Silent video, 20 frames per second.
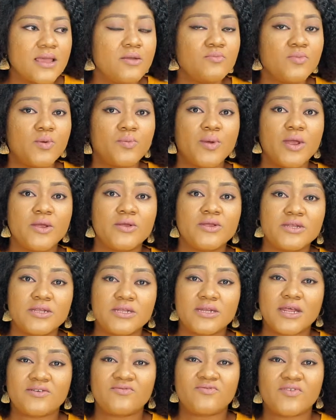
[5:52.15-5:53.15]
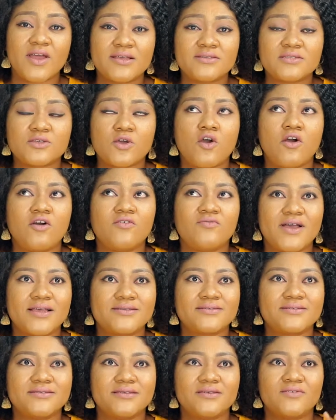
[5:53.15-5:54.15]
Preparing in advance
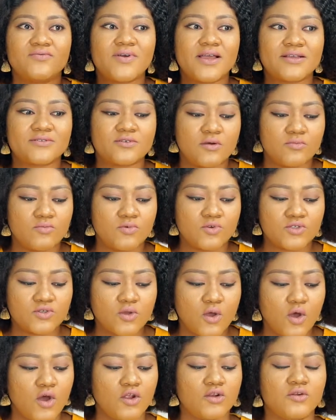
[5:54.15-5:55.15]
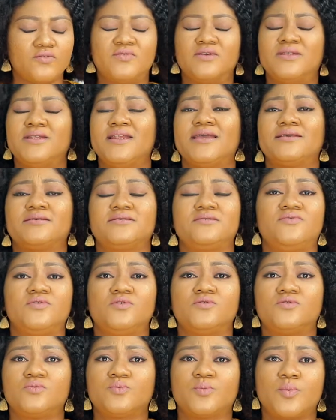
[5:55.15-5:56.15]
covers, in fact, almost all of the next
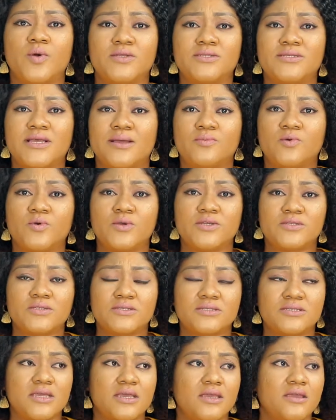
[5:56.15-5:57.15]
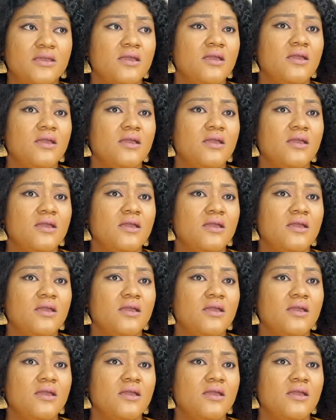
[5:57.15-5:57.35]
few points I'm going to say.